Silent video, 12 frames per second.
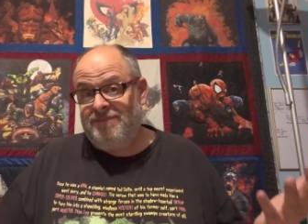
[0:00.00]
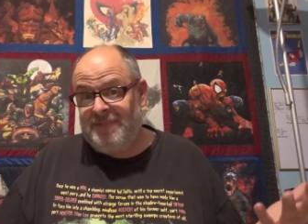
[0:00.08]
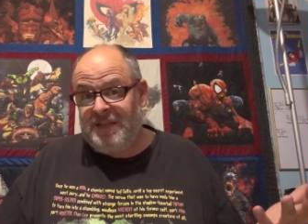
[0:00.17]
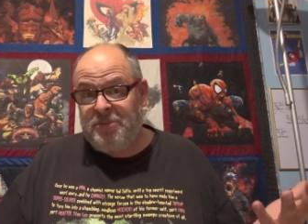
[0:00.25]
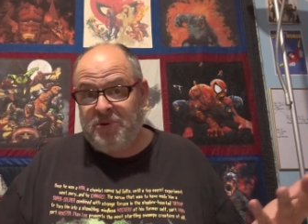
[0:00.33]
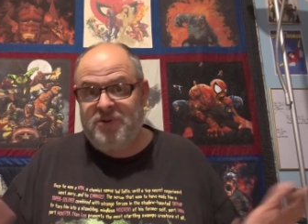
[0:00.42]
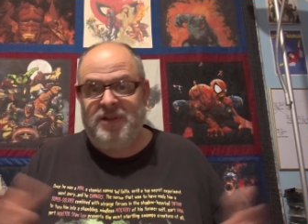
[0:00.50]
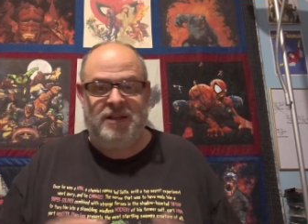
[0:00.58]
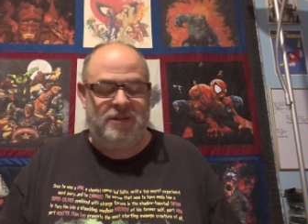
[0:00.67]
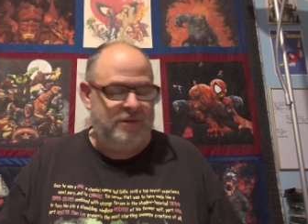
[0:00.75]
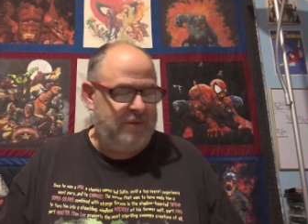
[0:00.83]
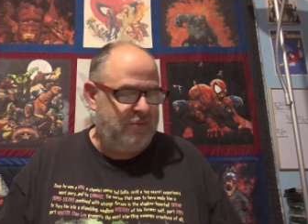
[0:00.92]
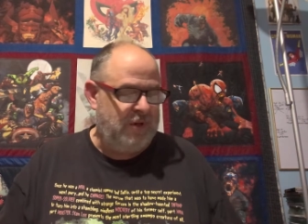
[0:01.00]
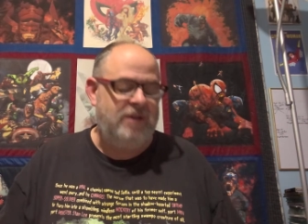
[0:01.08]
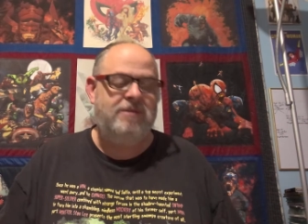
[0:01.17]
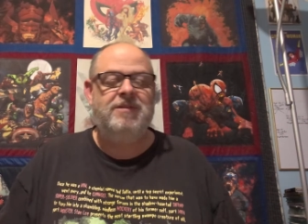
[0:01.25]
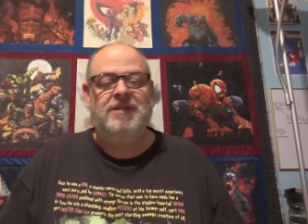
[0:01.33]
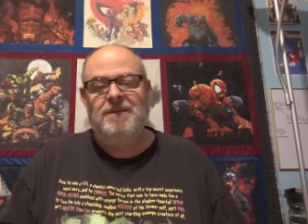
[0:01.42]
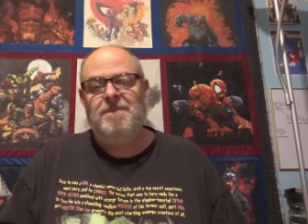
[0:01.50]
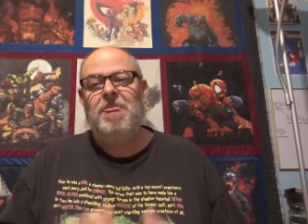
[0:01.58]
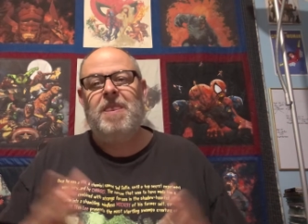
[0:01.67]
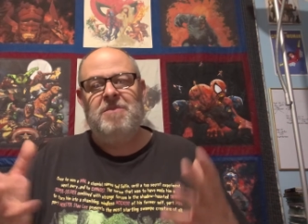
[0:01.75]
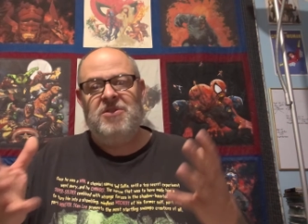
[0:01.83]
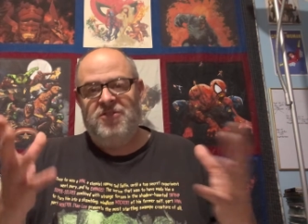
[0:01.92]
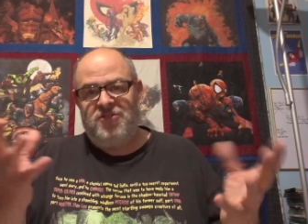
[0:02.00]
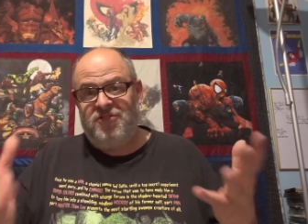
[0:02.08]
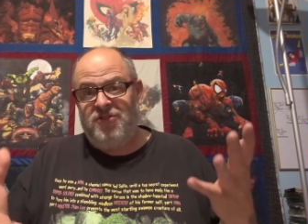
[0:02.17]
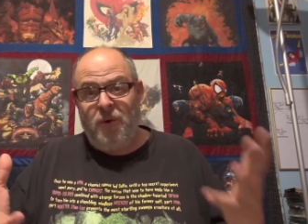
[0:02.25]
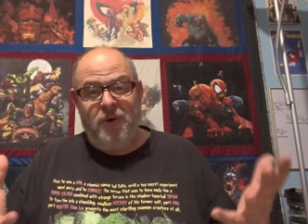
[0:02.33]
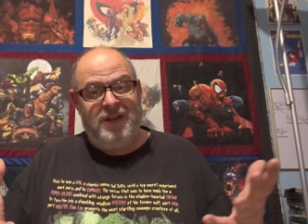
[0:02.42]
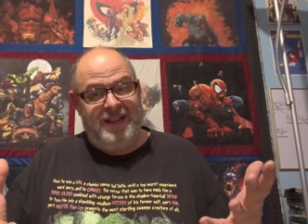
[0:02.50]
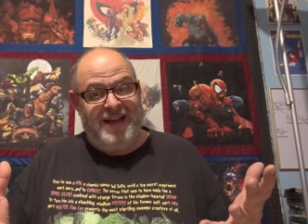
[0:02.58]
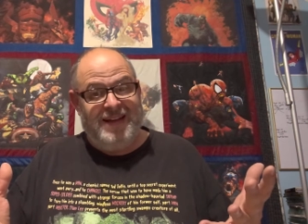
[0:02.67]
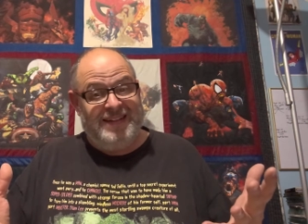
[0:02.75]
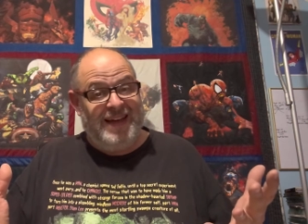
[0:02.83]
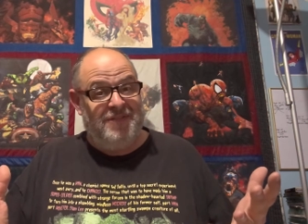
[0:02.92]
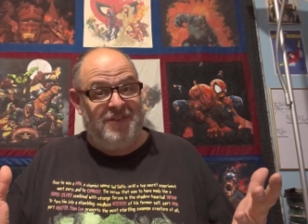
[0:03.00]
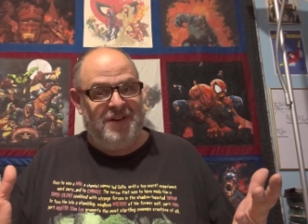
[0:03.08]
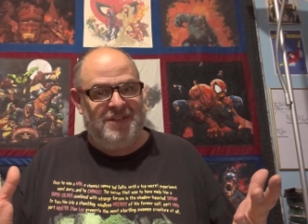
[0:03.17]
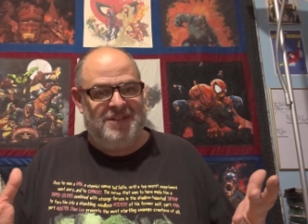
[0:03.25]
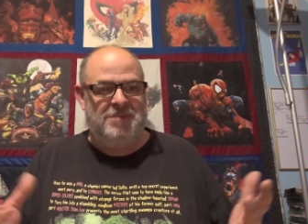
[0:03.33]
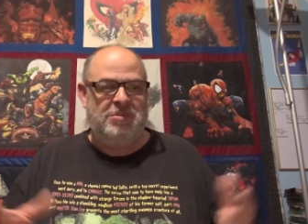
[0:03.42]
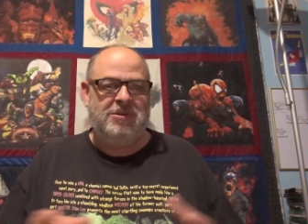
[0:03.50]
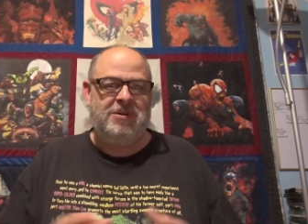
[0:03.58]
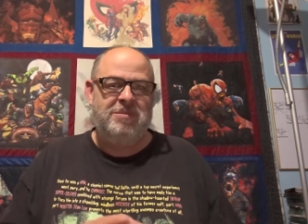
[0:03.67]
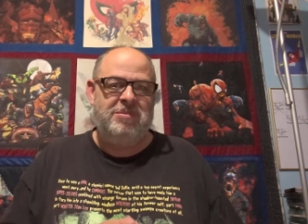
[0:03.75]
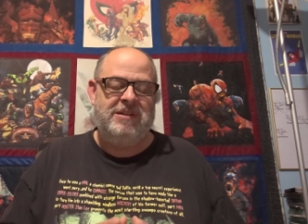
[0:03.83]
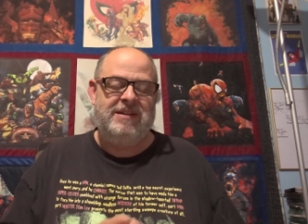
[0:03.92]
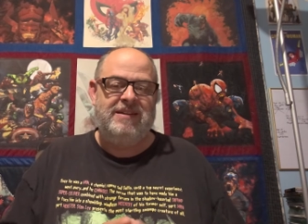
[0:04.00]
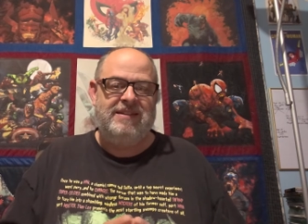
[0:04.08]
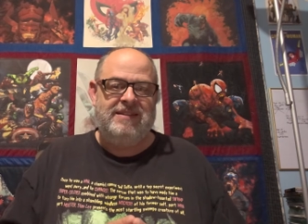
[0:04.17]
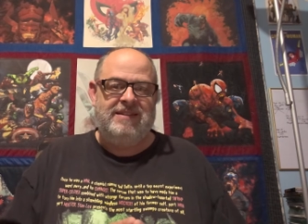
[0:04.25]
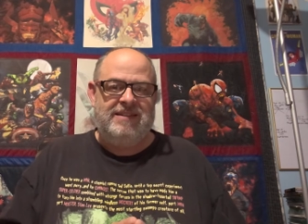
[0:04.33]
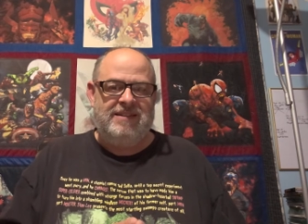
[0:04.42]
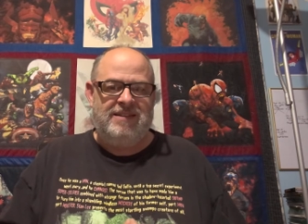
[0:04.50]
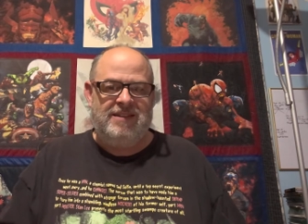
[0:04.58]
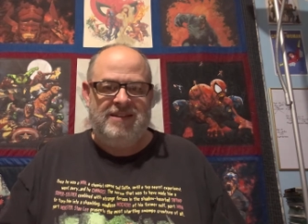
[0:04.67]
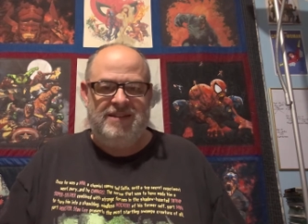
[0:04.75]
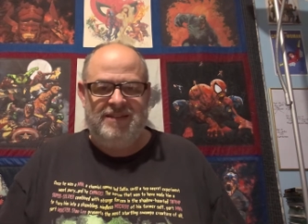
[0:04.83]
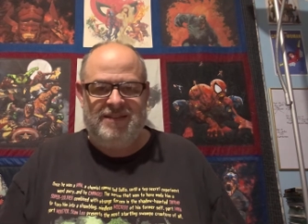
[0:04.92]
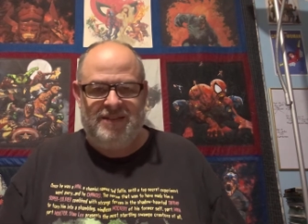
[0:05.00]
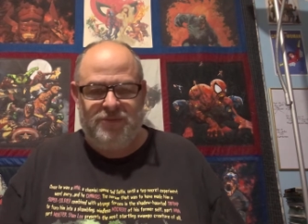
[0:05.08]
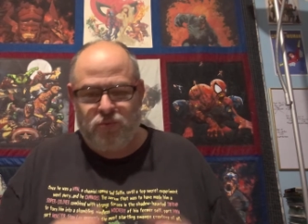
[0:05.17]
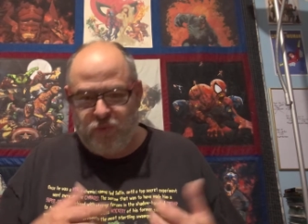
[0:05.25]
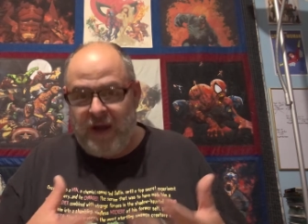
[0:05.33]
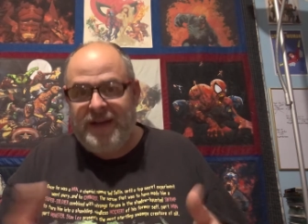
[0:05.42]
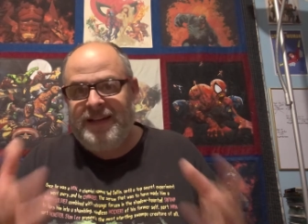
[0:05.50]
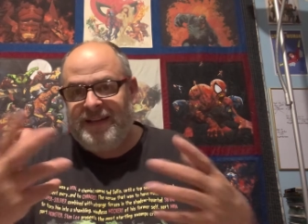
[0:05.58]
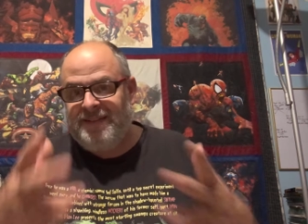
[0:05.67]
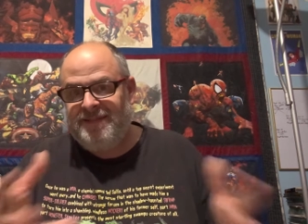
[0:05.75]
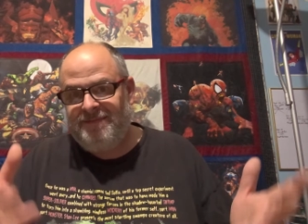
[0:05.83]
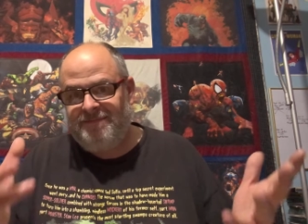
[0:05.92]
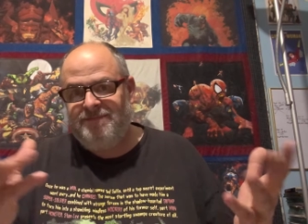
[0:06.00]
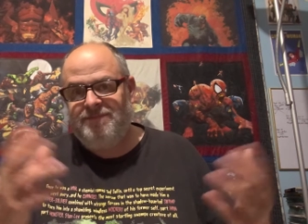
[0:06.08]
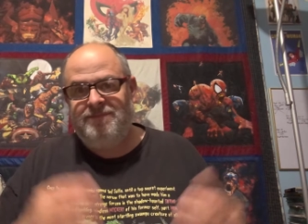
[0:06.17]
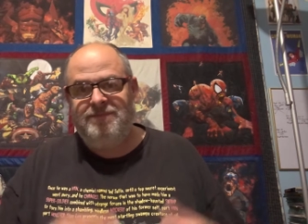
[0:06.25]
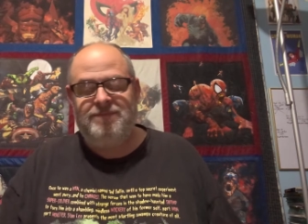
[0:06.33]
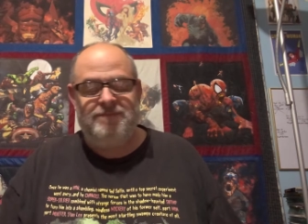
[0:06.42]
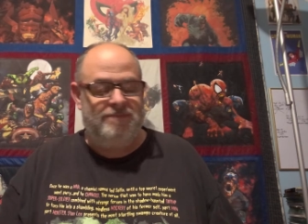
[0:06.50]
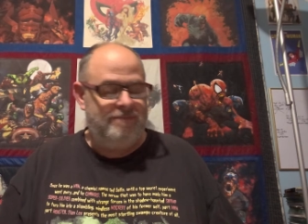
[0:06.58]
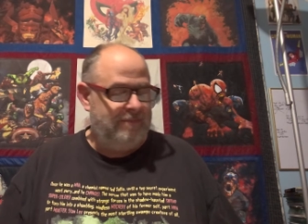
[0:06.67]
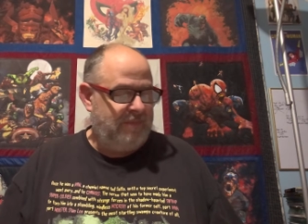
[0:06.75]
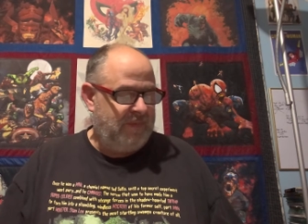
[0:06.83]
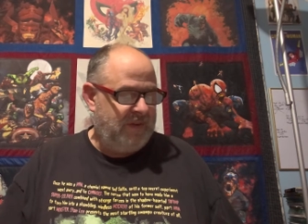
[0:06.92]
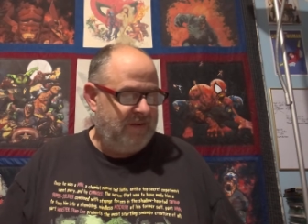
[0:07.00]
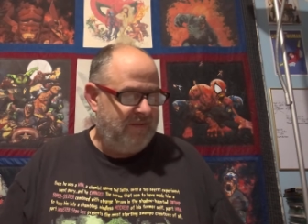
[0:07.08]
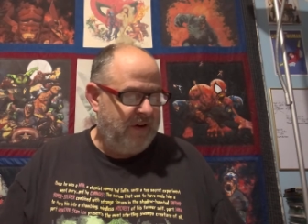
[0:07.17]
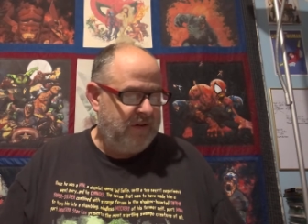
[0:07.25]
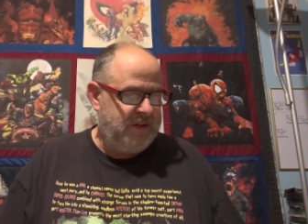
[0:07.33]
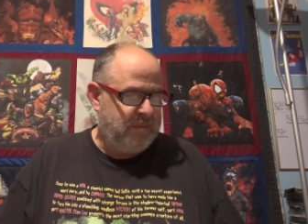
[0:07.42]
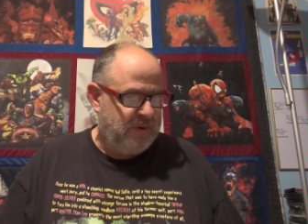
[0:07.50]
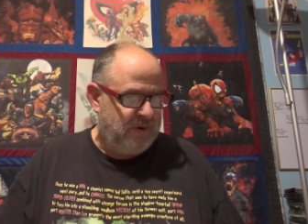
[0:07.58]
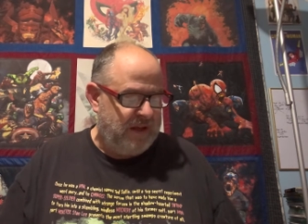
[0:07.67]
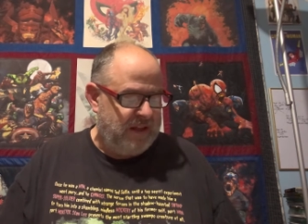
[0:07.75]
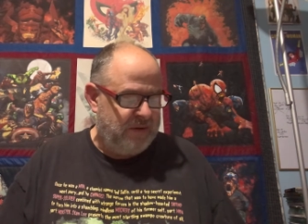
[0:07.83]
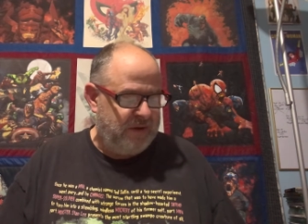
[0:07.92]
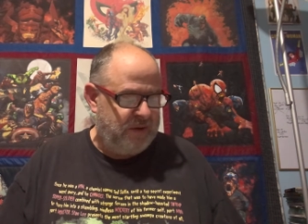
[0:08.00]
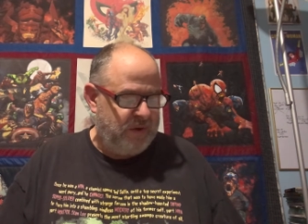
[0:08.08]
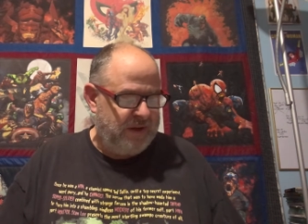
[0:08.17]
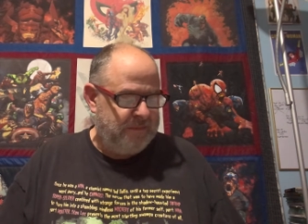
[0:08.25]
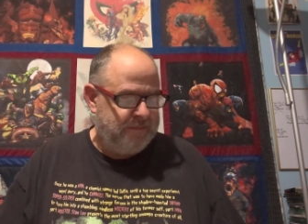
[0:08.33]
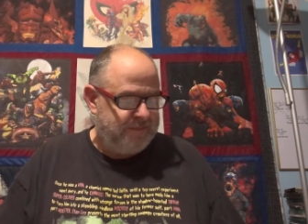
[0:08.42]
Typical Ellery. Well, I mean, the storyline, not very typical, but the the writing very typical Ellery Queen.